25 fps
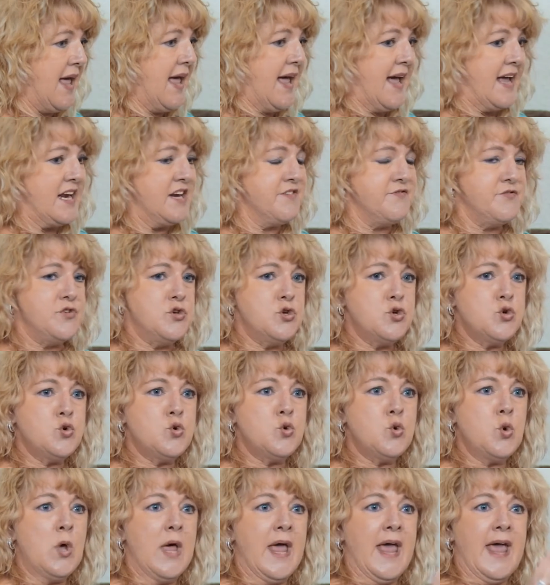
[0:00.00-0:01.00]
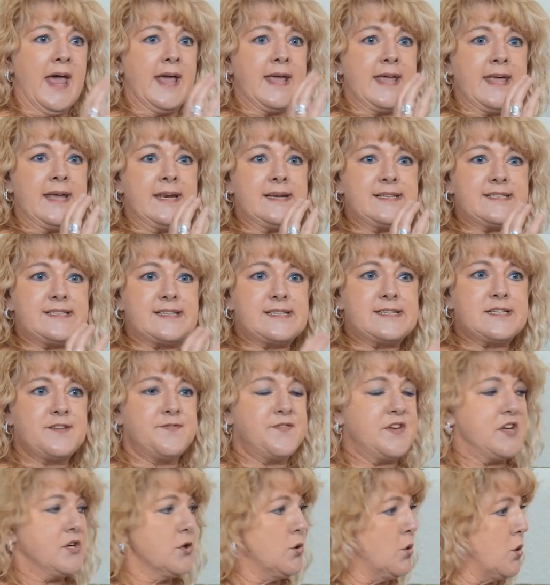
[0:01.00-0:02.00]
And if you get a
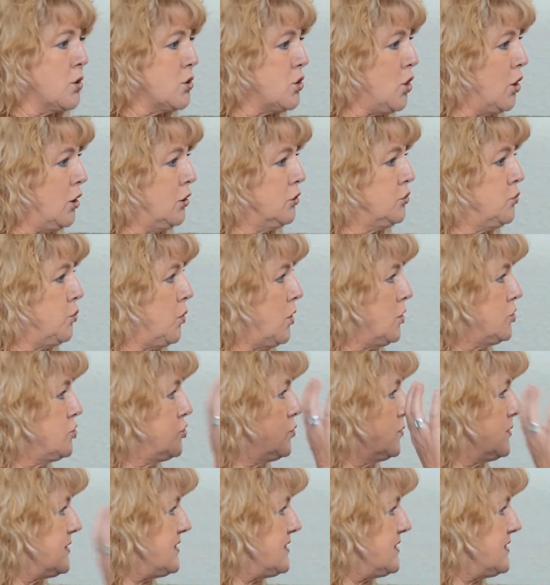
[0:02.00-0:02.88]
certificate or a gold watch or